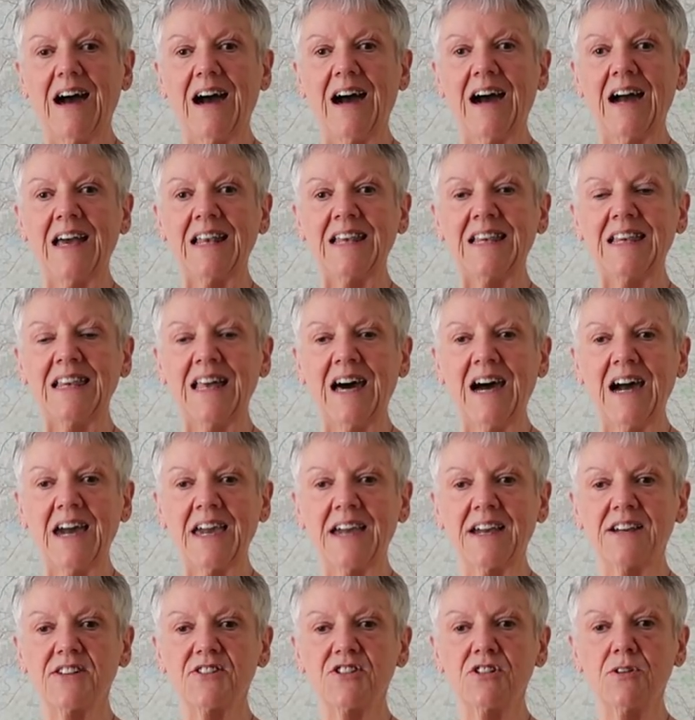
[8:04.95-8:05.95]
I
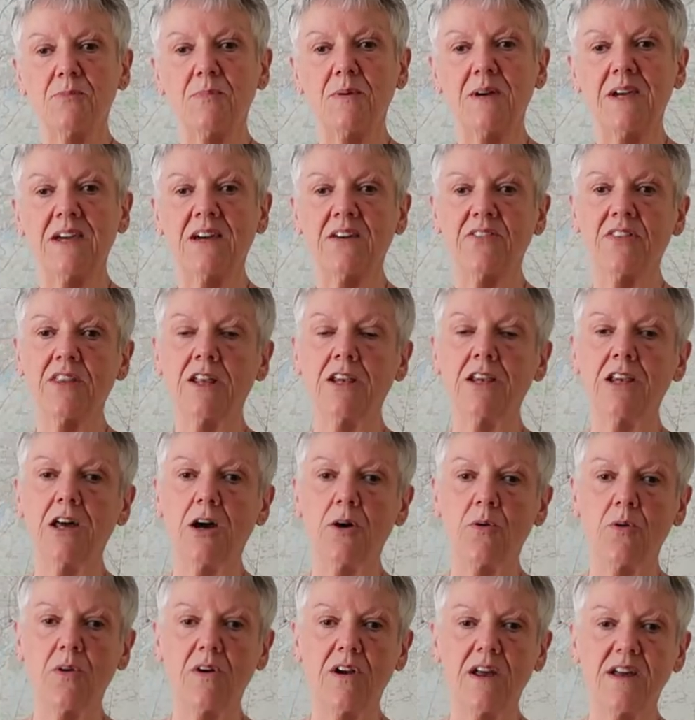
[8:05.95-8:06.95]
like to be at the
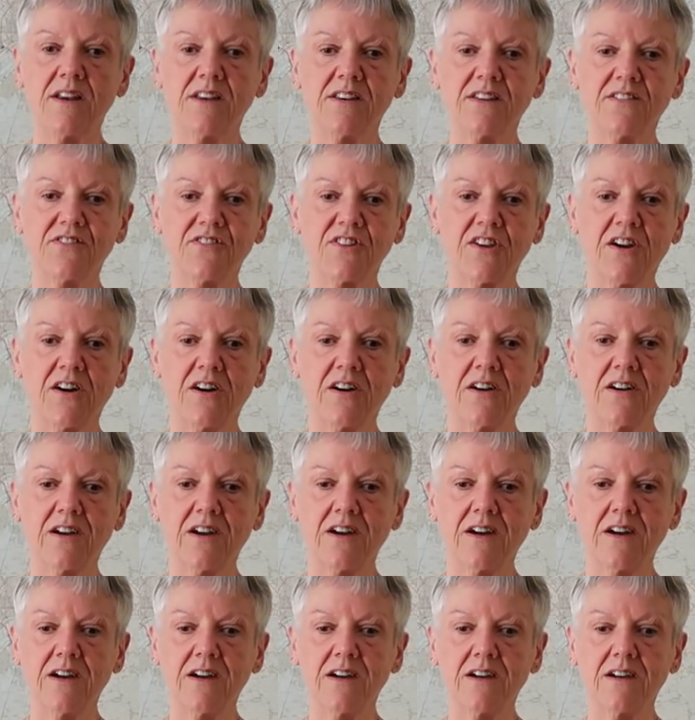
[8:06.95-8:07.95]
lower end of
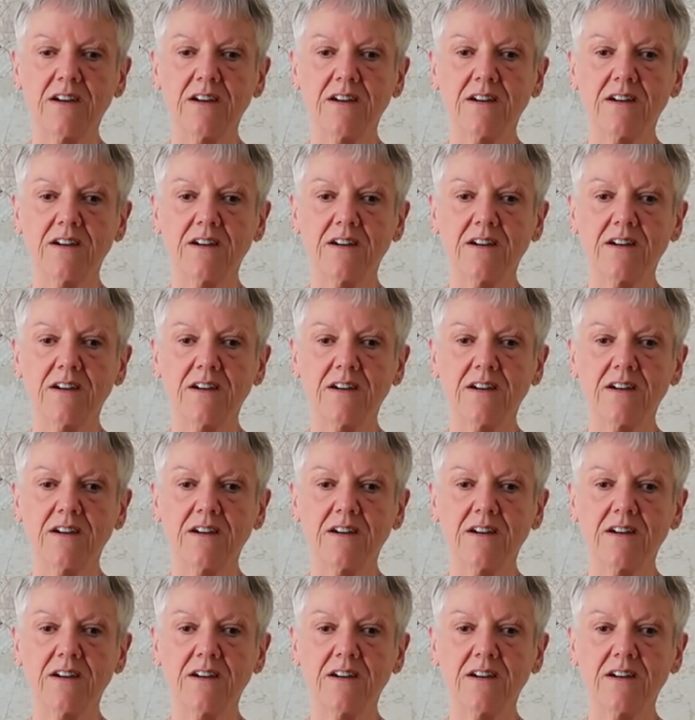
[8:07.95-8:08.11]
Target